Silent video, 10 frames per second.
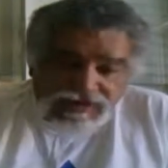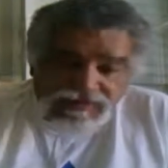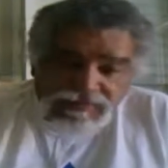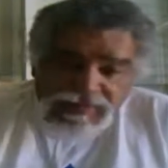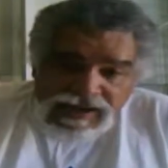
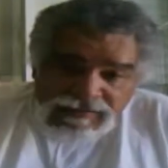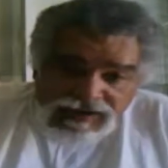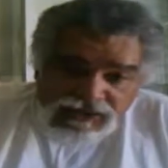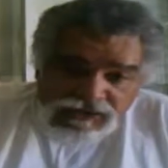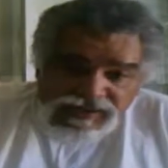centered
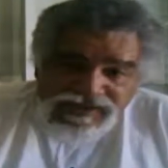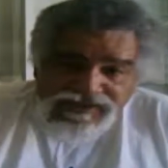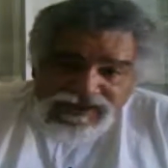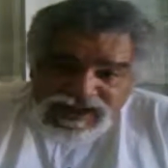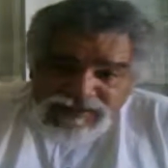around the
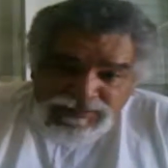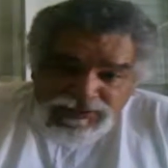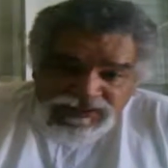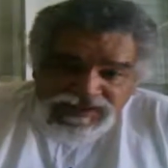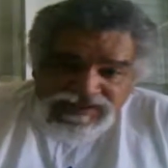
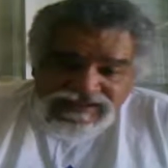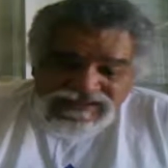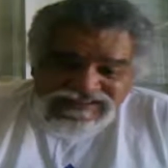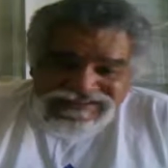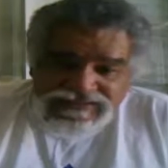Babylonian
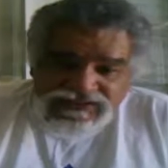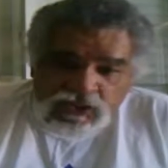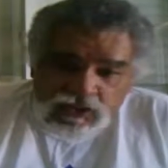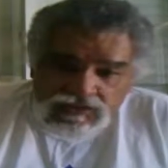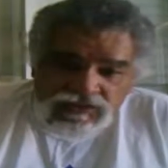Talmud.
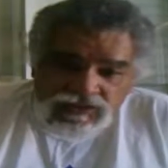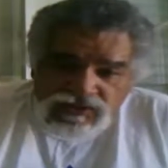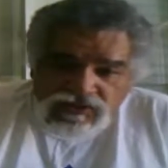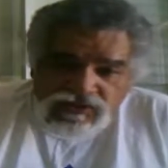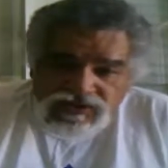
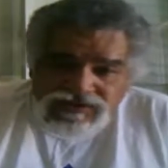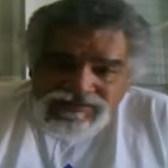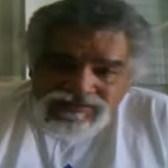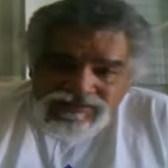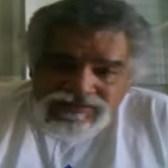This oral
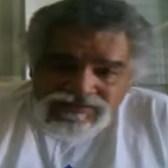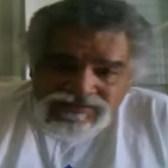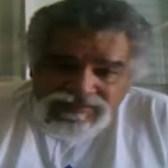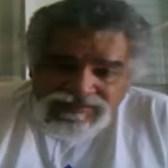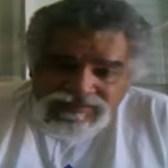
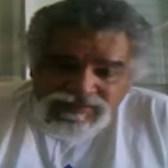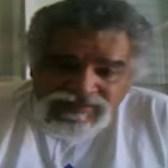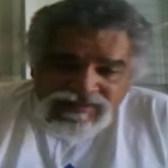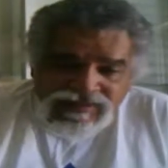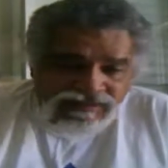law
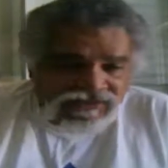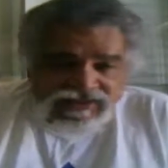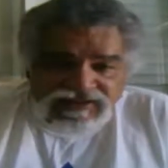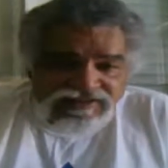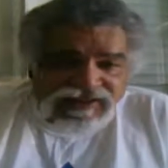
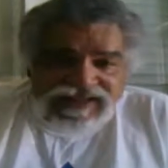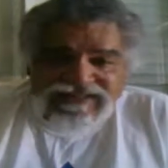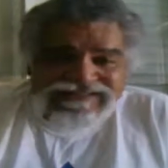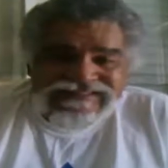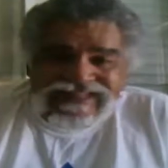
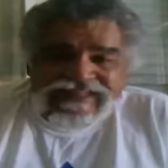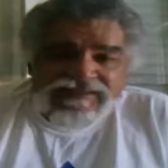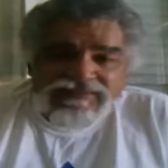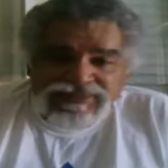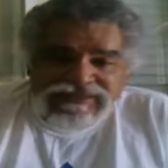stuff
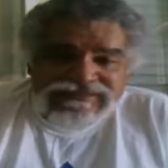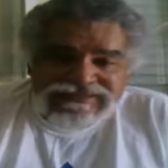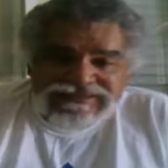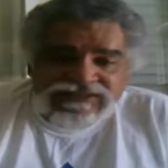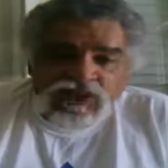has
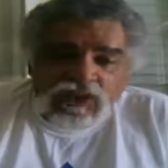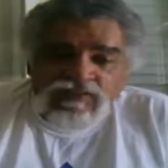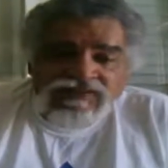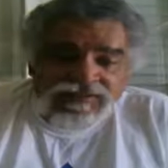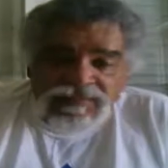taken
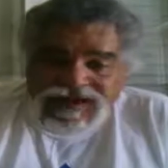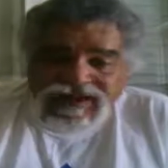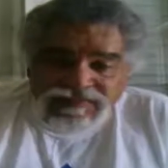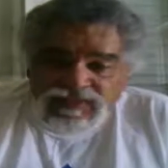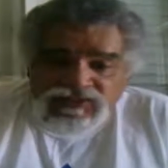precedence
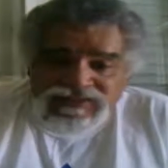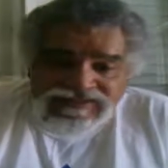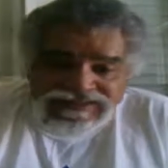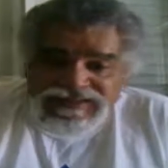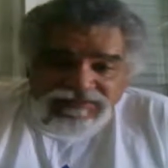over the
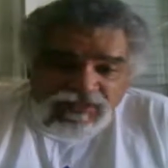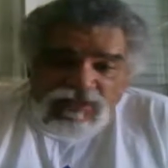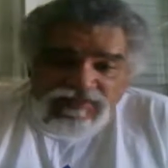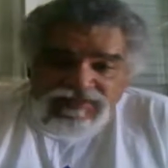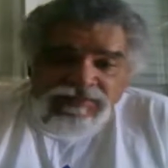Bible
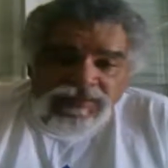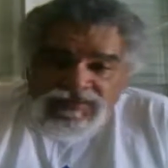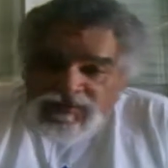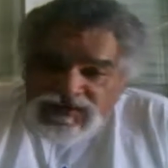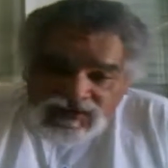itself,
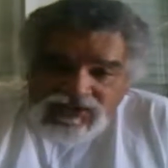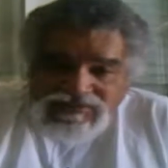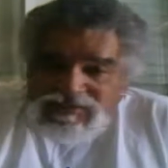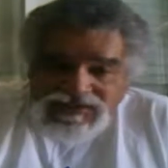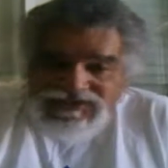over the